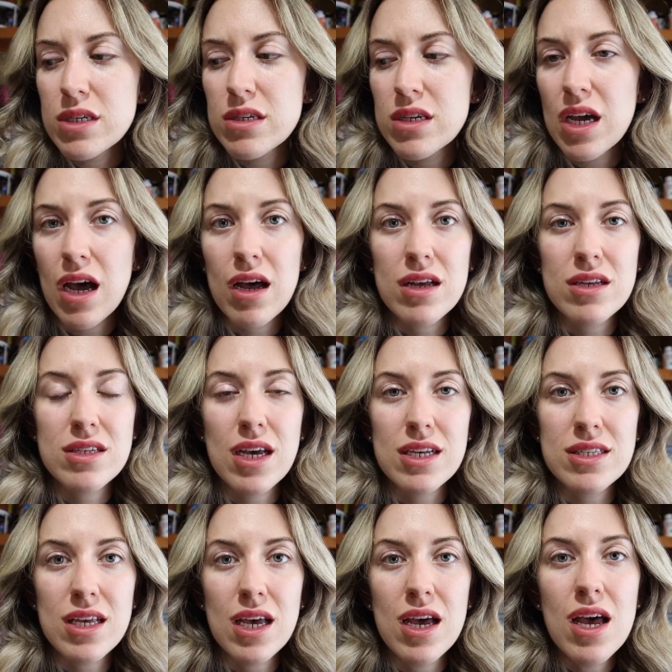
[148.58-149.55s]
yeah
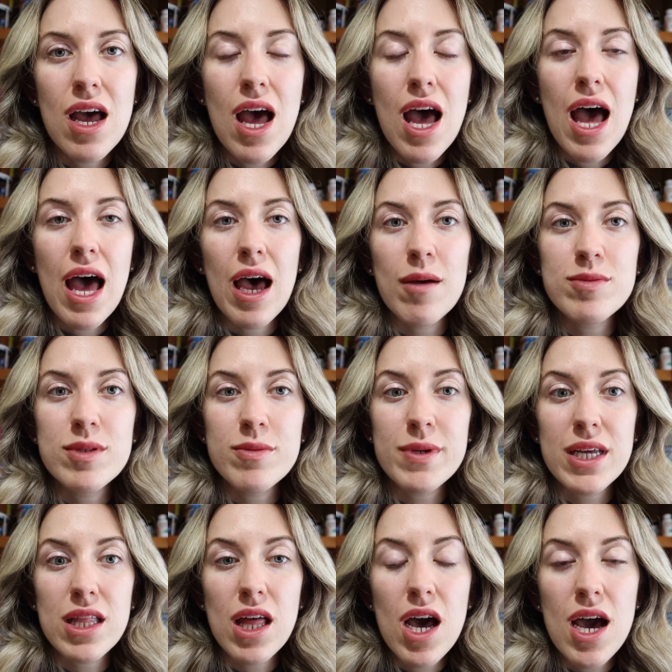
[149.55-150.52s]
has helps
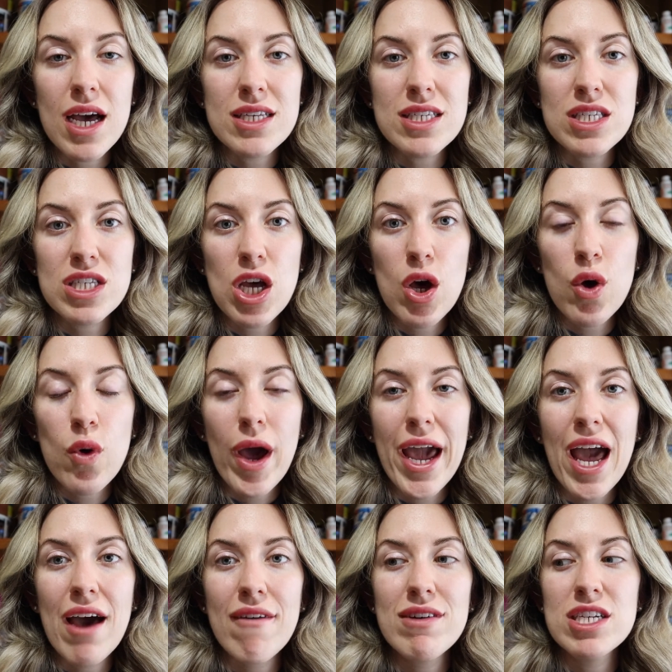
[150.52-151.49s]
me a lot so i
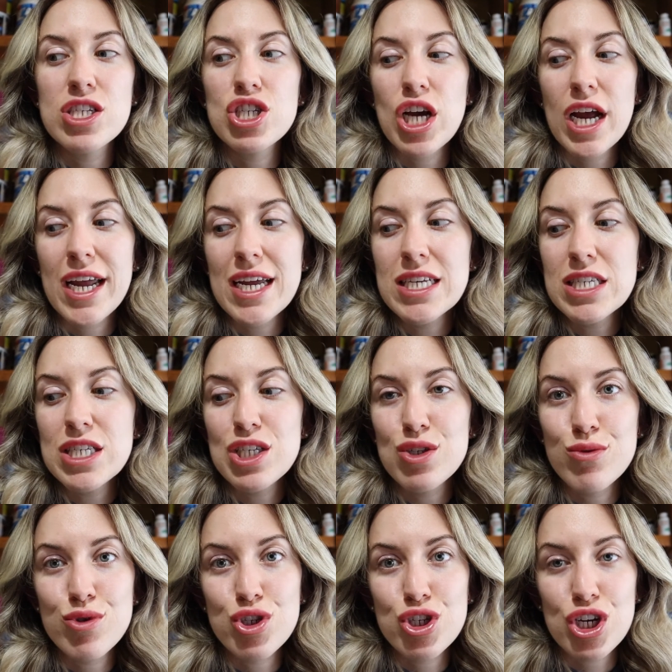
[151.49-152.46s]
have a giant
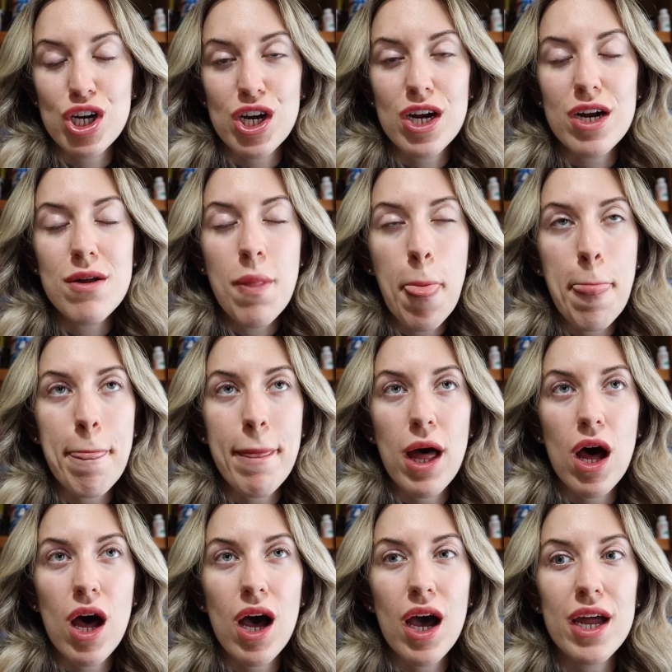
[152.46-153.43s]
suture
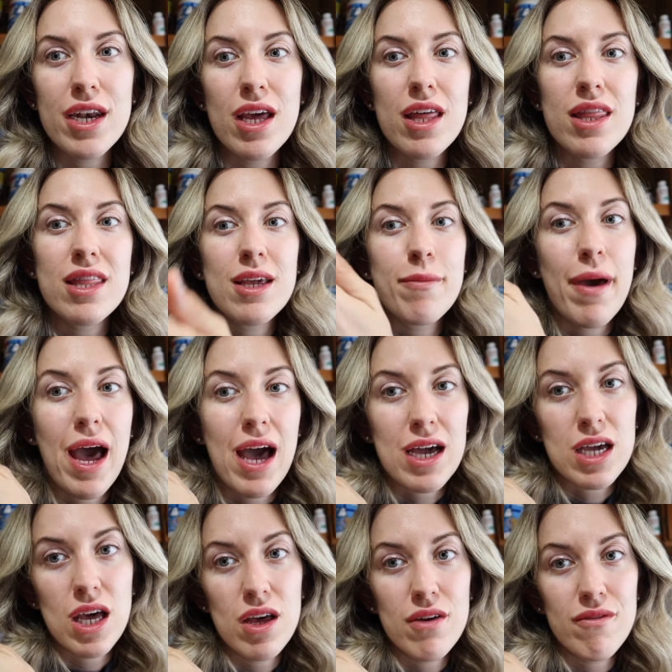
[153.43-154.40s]
on the back
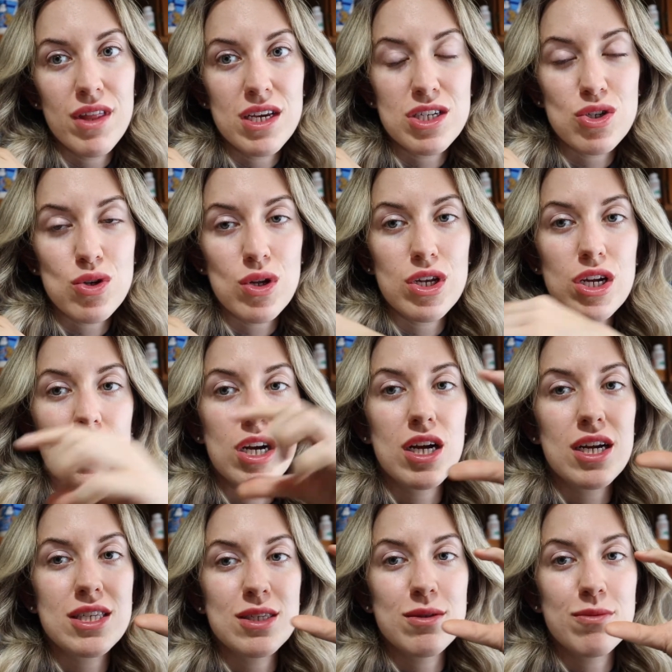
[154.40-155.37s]
of the shoulder it's